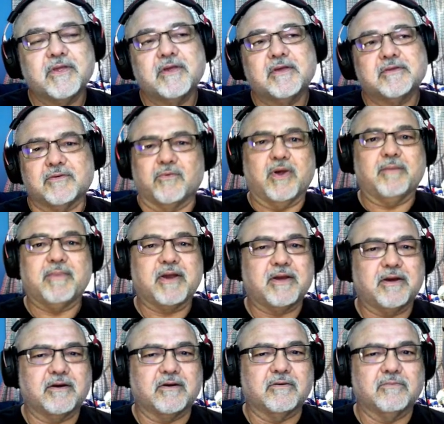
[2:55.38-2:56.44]
So why am I
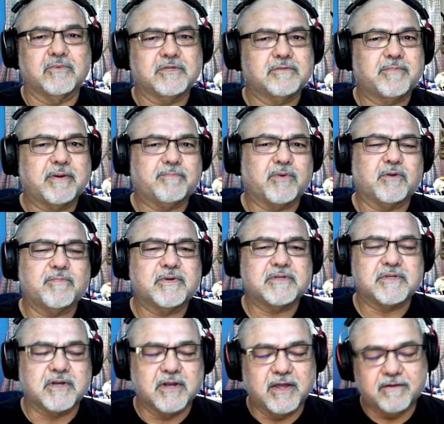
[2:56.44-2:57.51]
here? What's my purpose
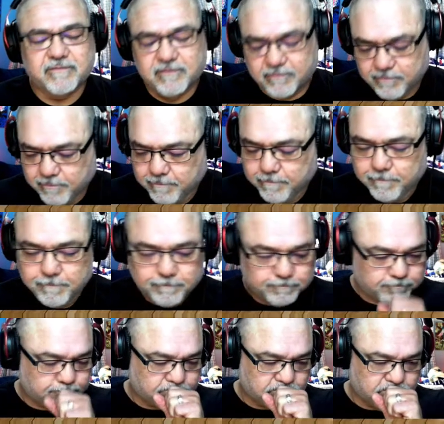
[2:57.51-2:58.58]
in life?
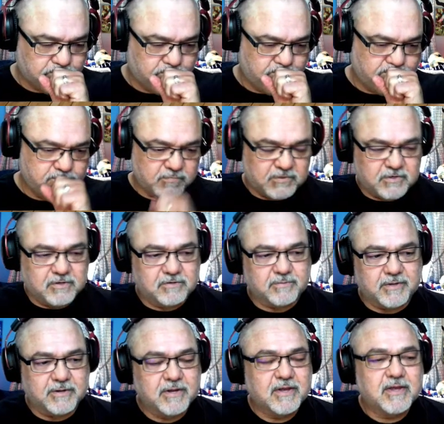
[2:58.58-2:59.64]
Excuse
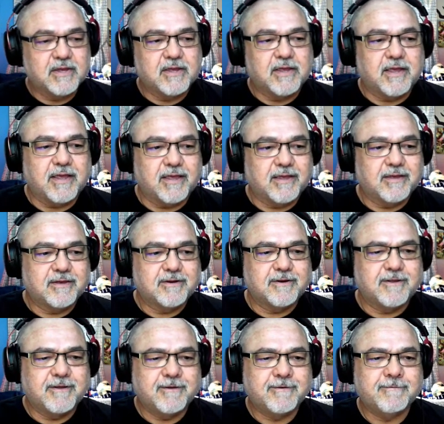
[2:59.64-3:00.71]
me. And
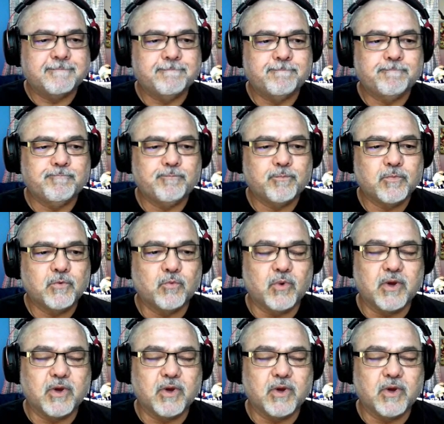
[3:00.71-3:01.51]
what